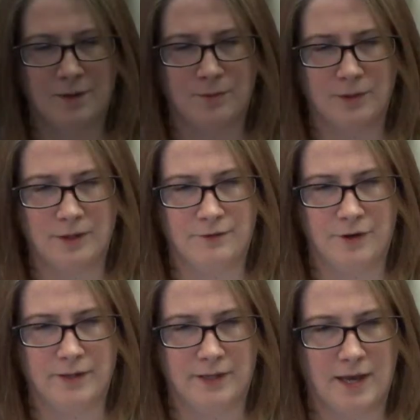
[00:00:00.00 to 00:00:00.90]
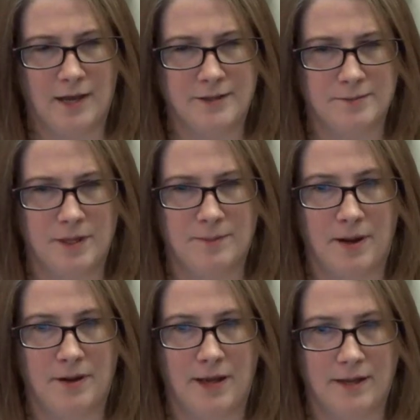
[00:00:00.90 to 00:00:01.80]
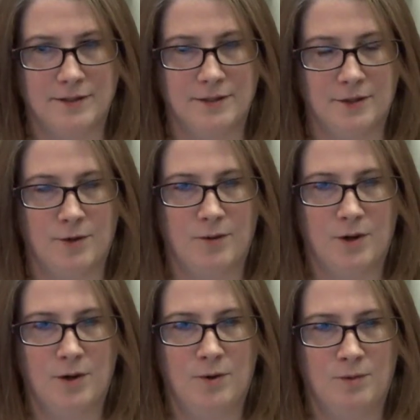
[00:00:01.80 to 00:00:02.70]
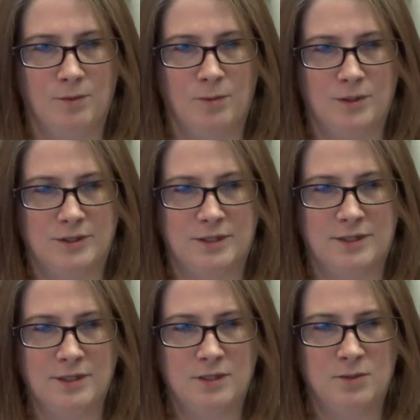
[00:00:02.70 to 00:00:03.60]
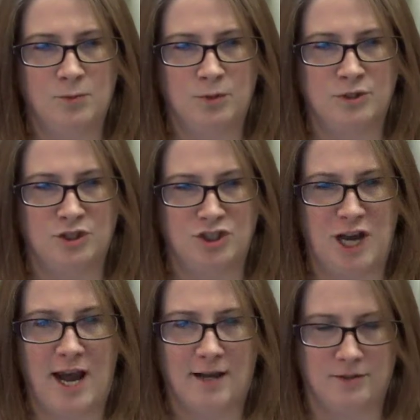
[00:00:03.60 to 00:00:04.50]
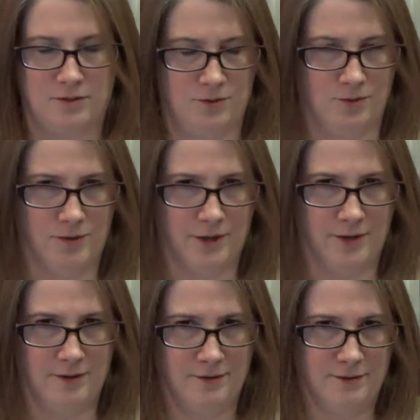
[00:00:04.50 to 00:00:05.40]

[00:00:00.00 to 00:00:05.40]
that really finally got to me about Auntie, though, was that this was Jack's story.